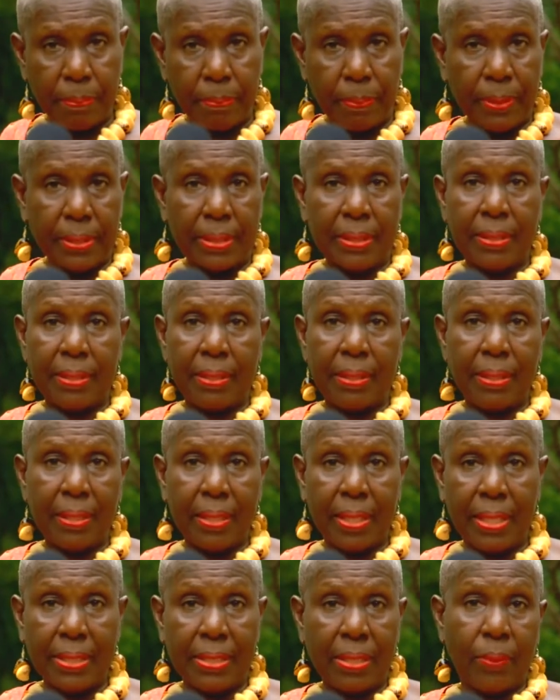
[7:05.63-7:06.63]
But
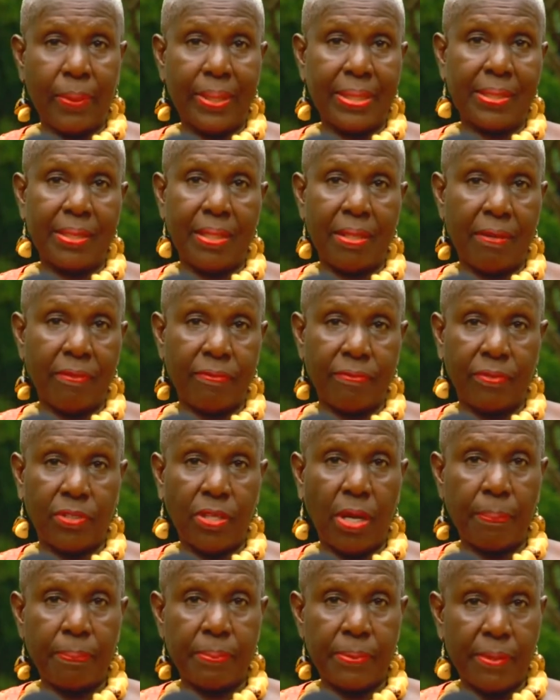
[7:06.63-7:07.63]
it's a question of
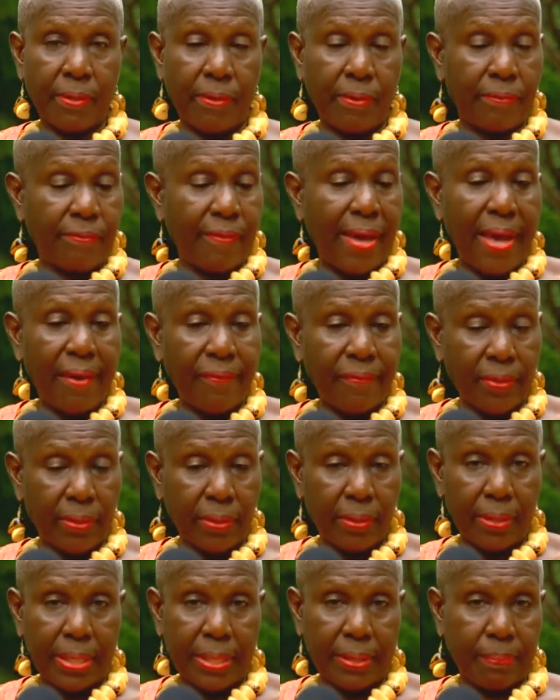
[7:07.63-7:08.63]
job
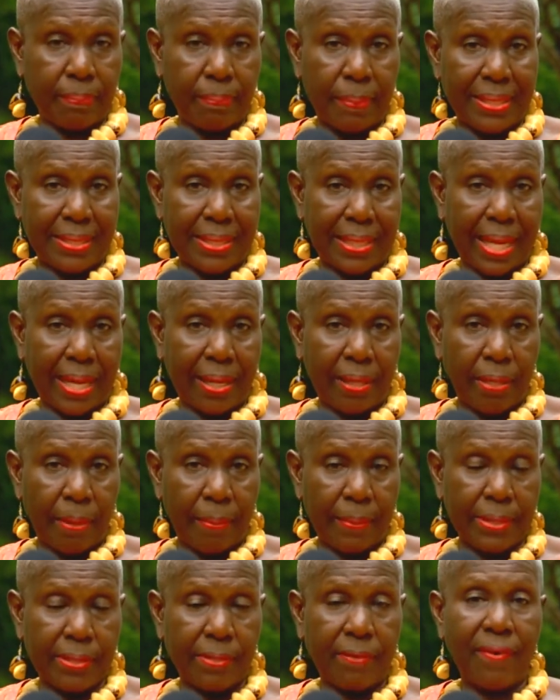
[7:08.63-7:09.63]
survival and basic
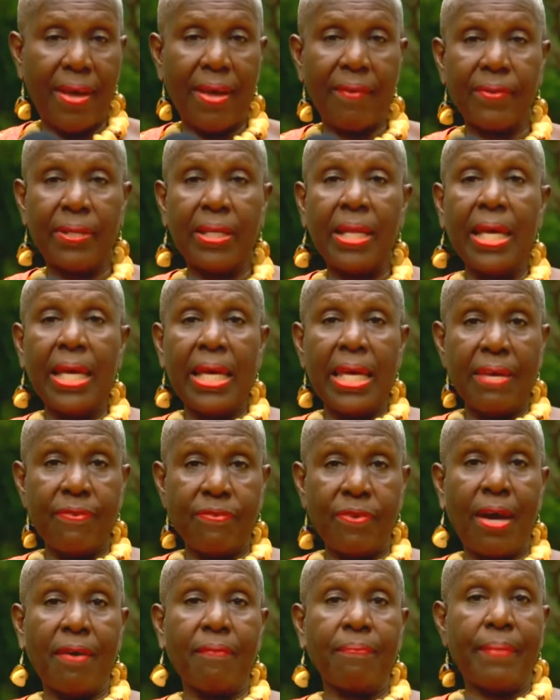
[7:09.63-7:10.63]
economic survival.
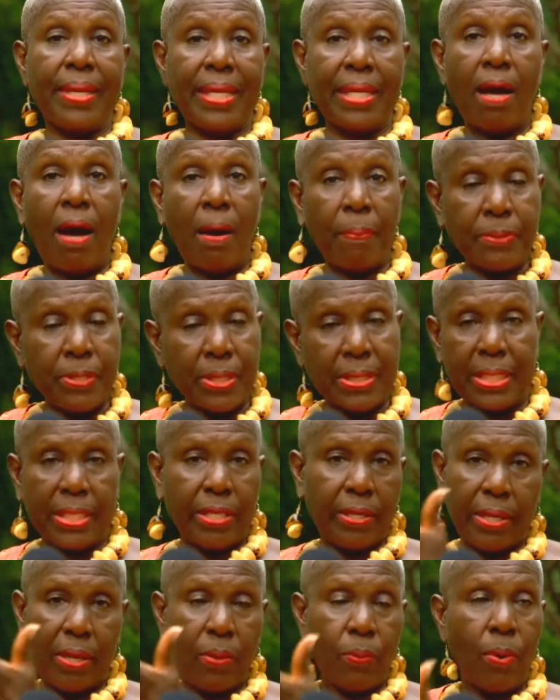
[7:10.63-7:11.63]
If you have many options, then
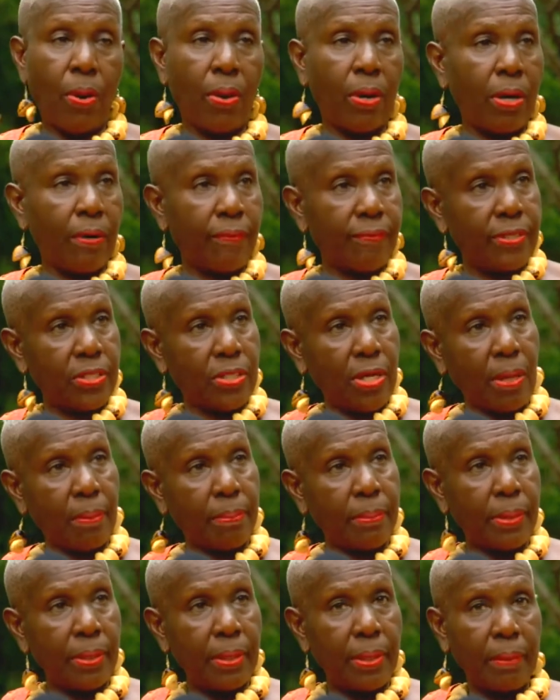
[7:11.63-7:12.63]
you can walk off the
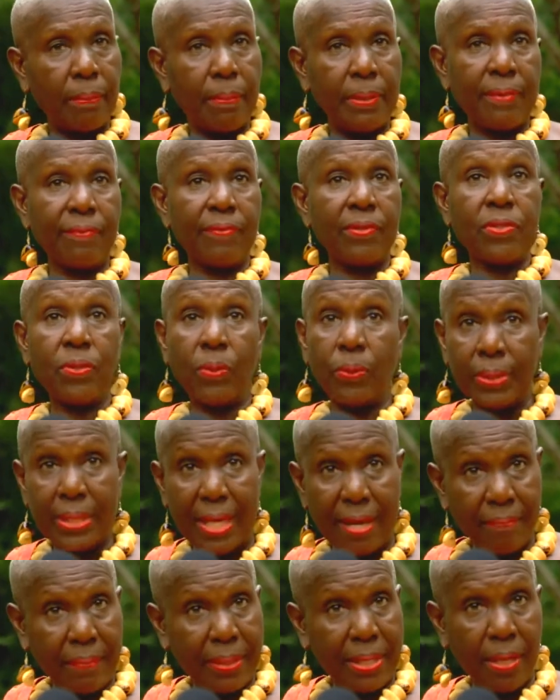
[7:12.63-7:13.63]
job. But if you don't
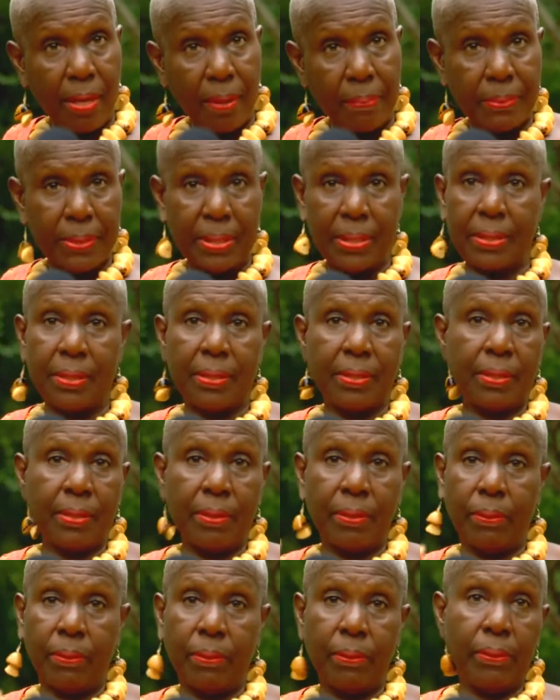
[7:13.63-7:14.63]
have many options,
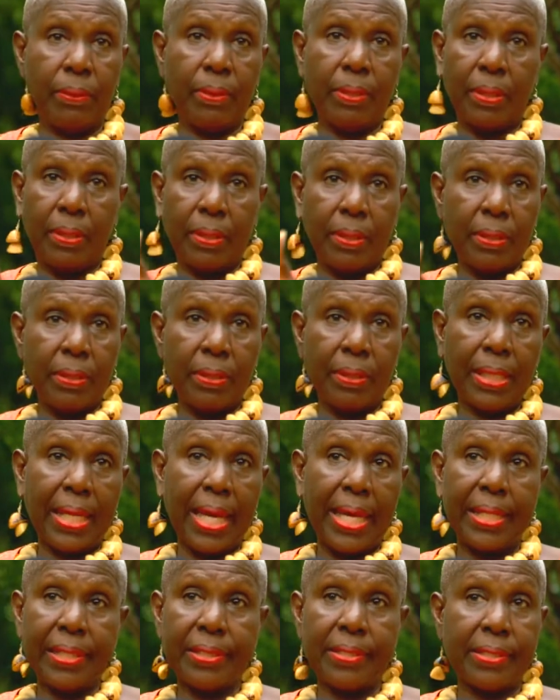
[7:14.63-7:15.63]
you know, you
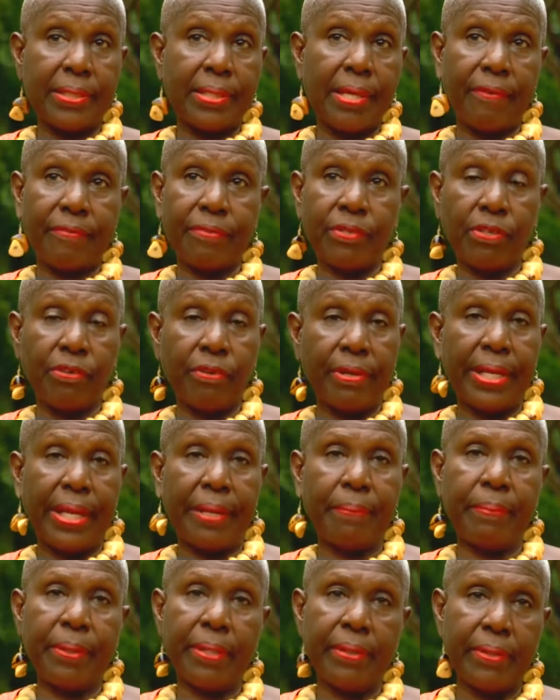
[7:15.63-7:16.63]
kind of just have to grin
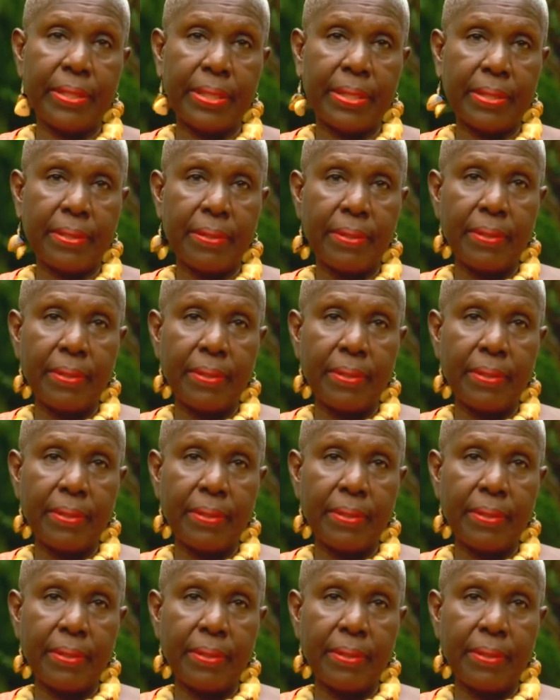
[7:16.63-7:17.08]
and bear it.